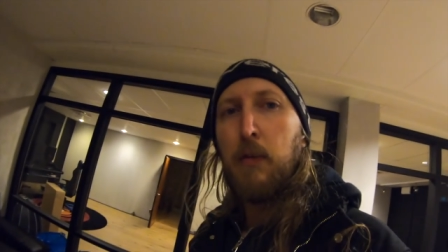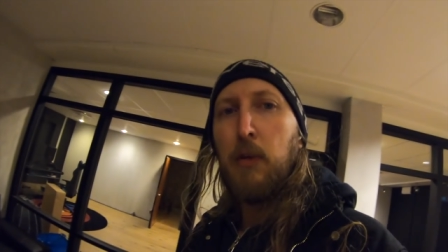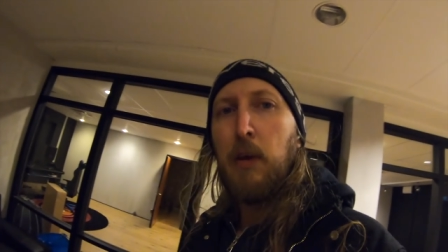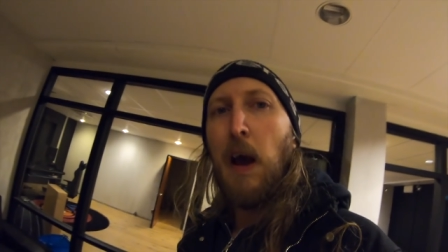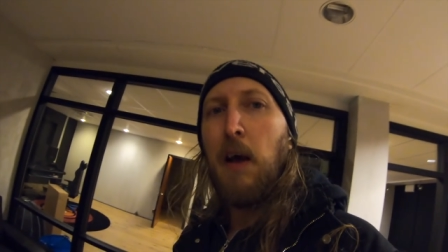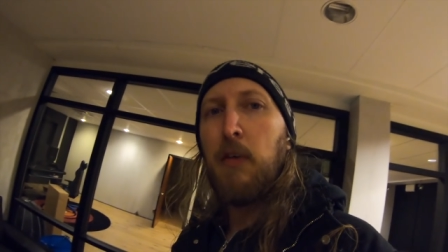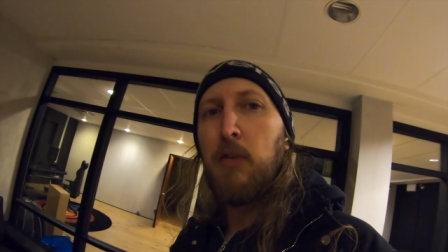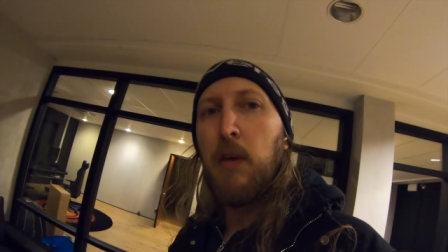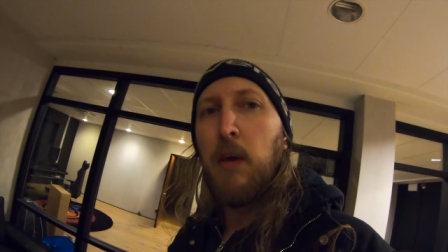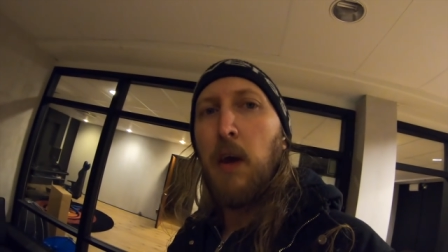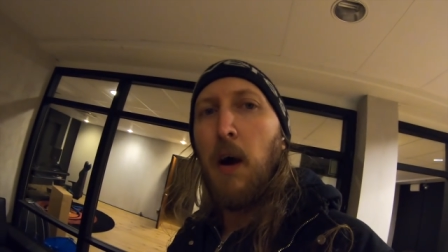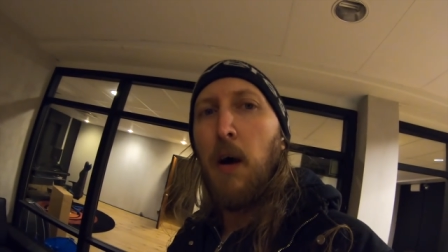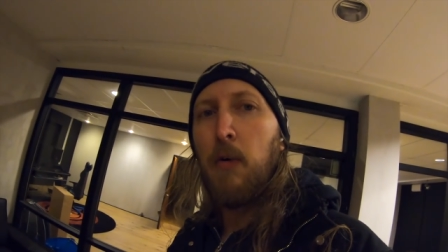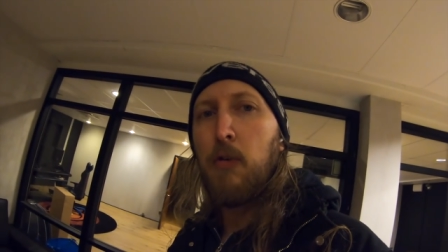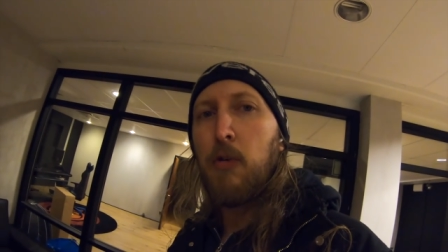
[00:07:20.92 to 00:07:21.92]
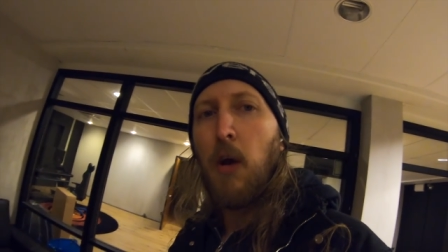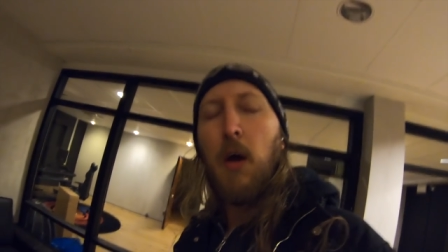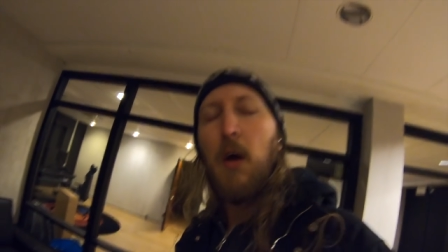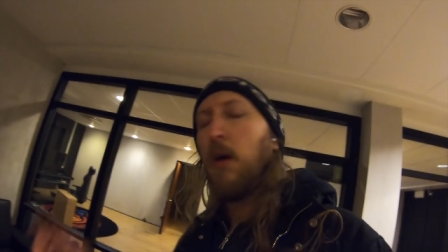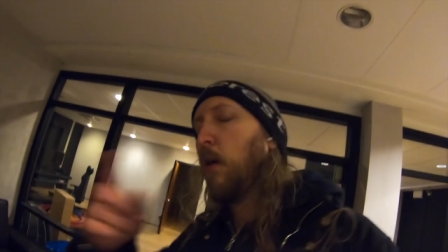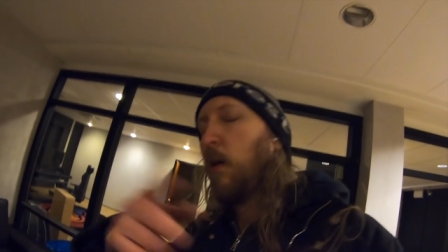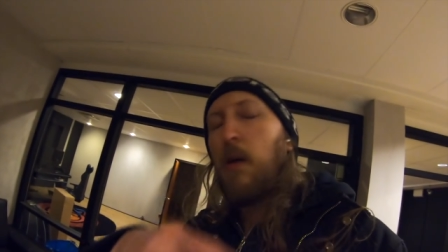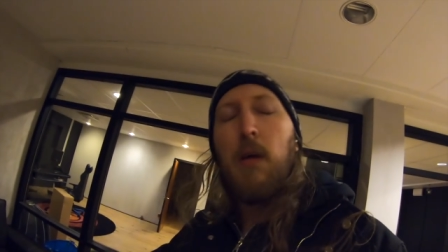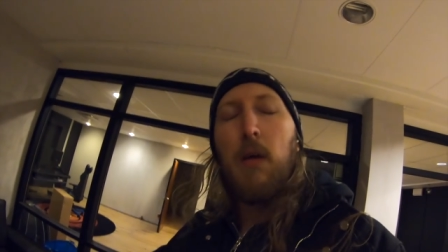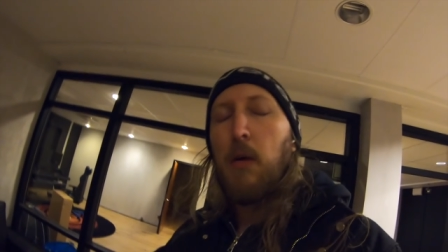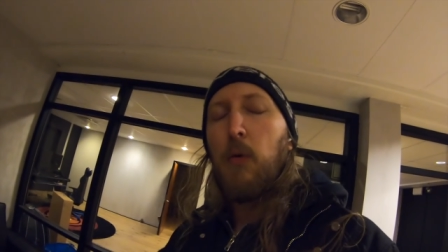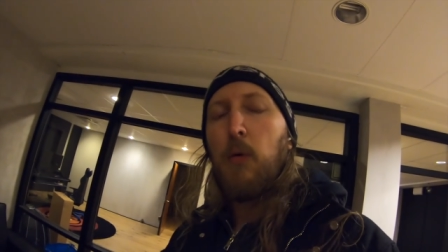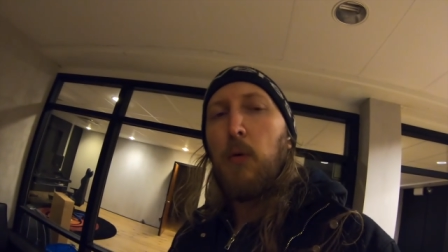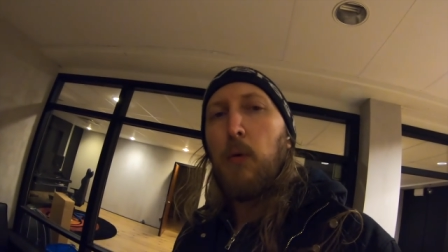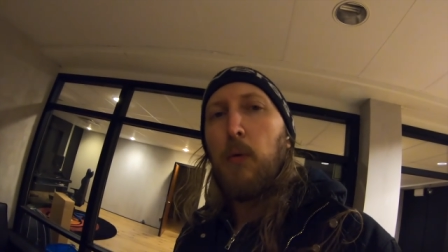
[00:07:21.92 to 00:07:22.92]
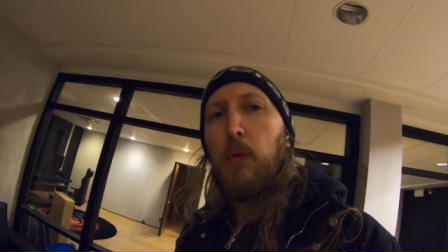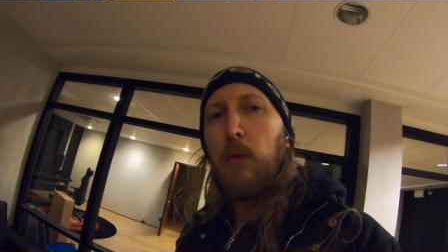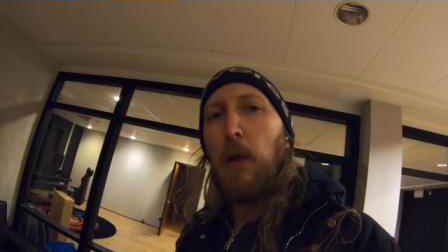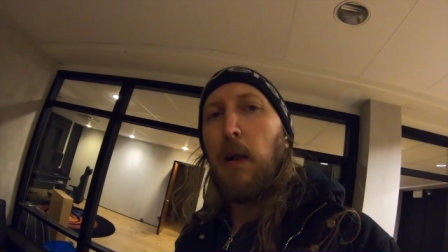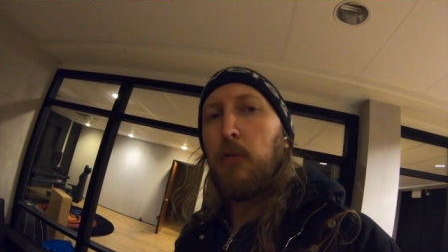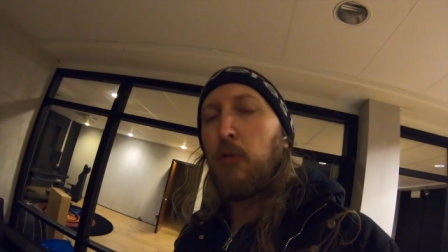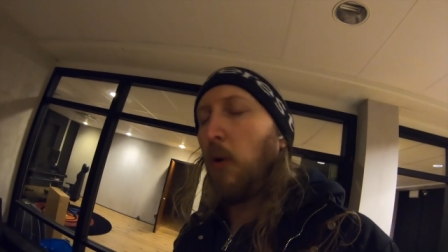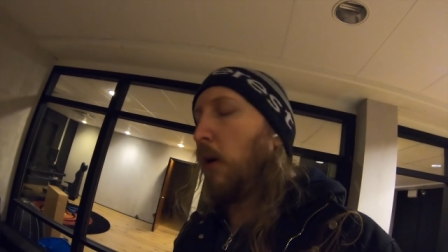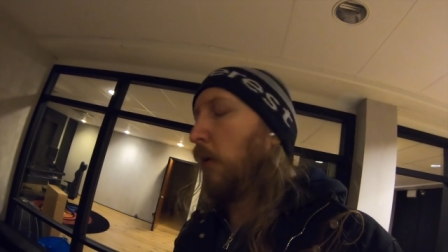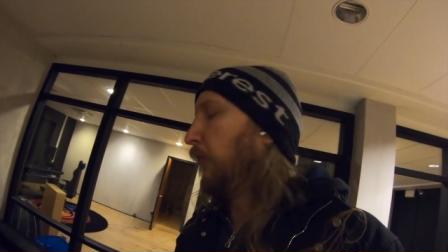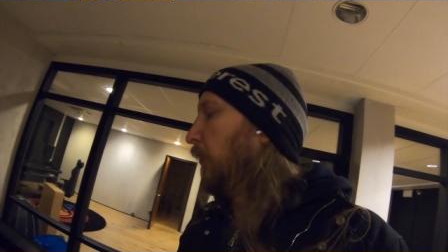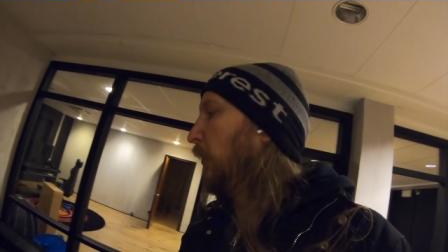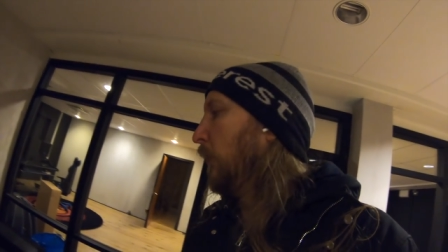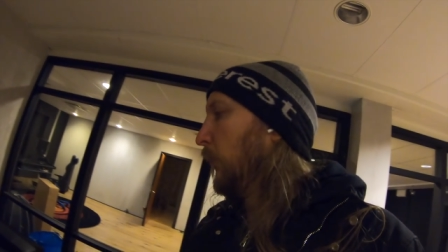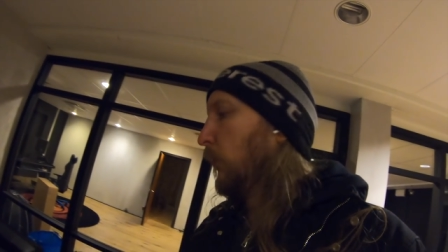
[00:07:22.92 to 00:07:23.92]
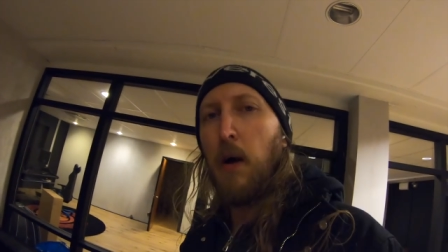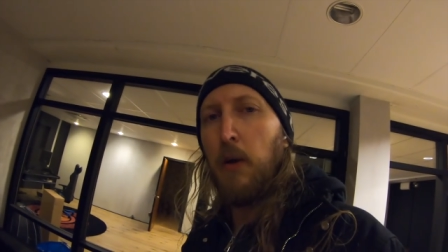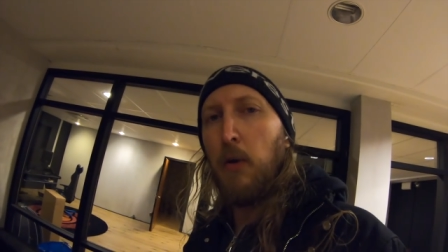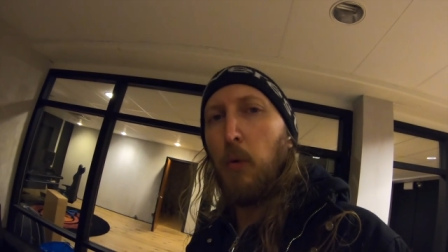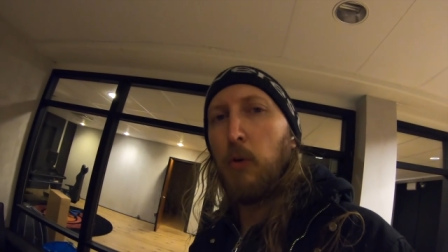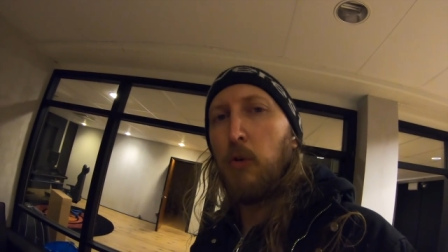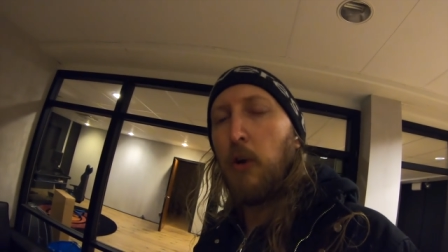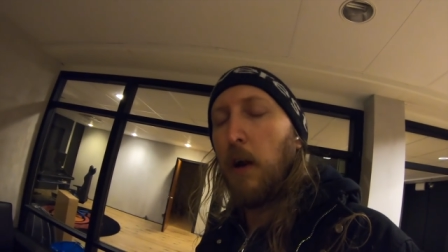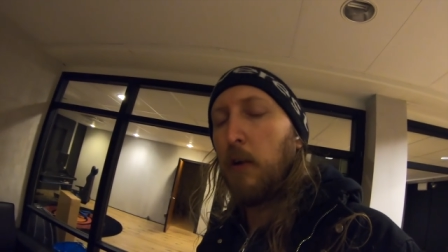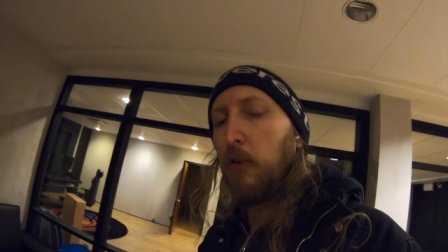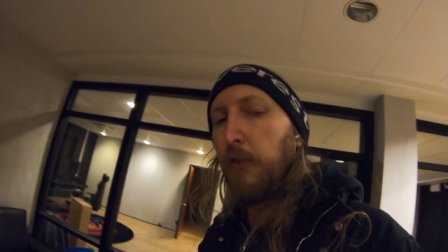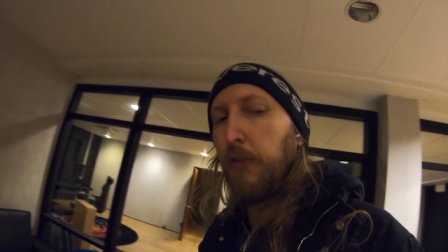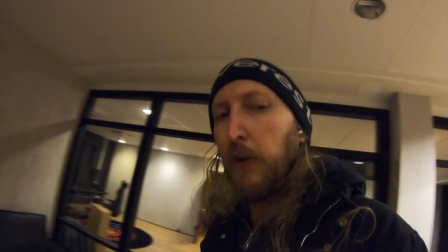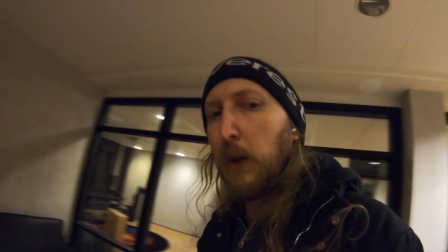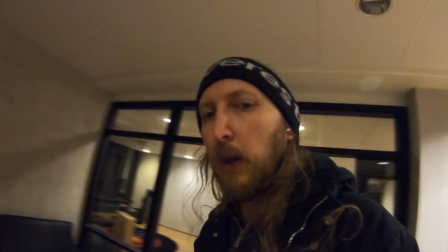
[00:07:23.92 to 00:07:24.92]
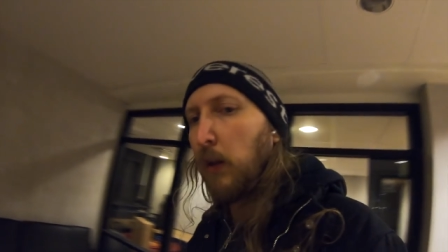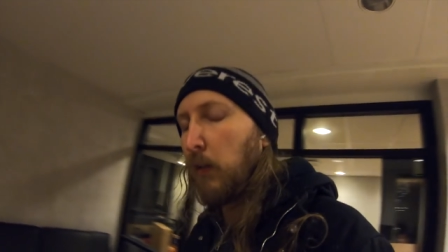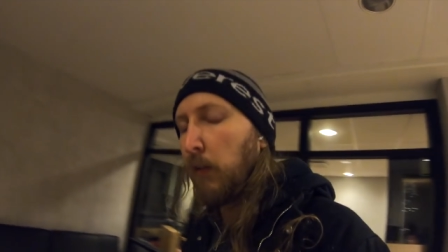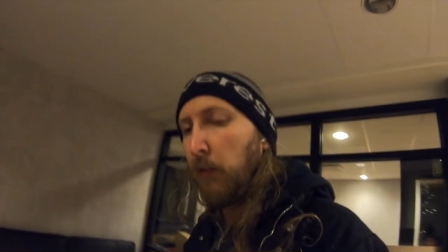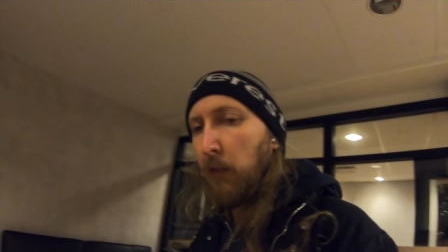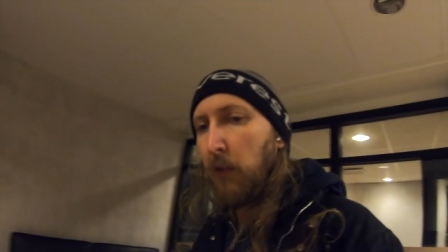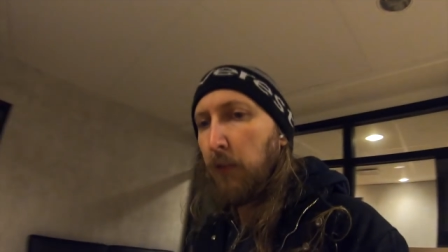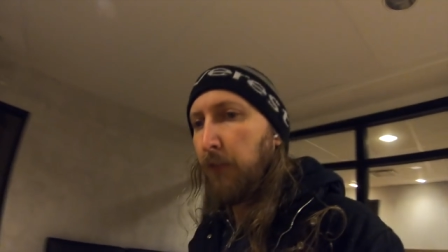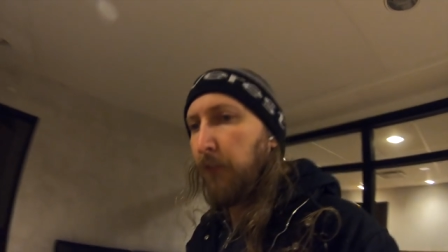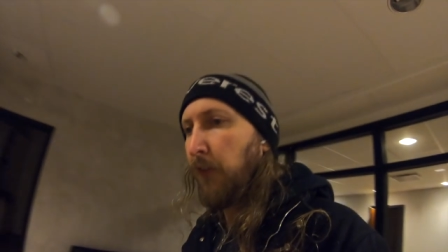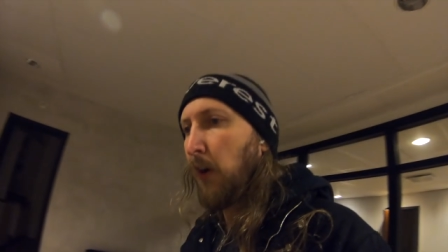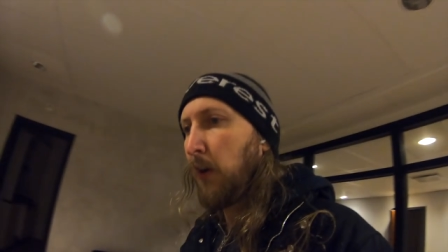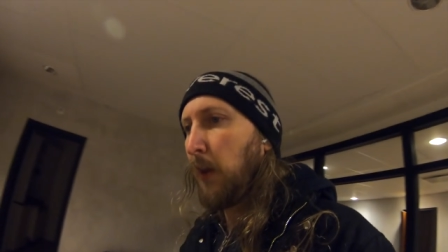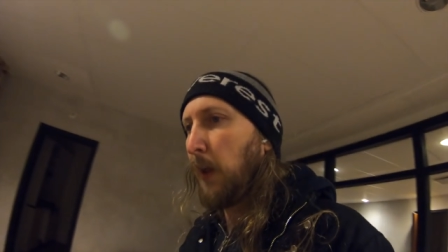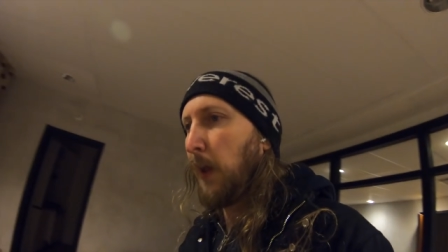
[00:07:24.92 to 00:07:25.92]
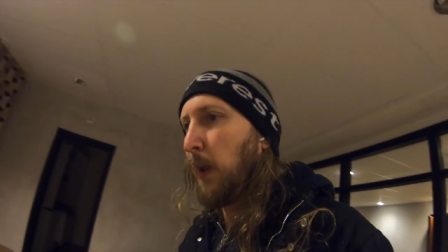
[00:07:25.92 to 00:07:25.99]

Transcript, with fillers: casting couch. What the hell's wrong with you? I know what you guys are thinking. Fucking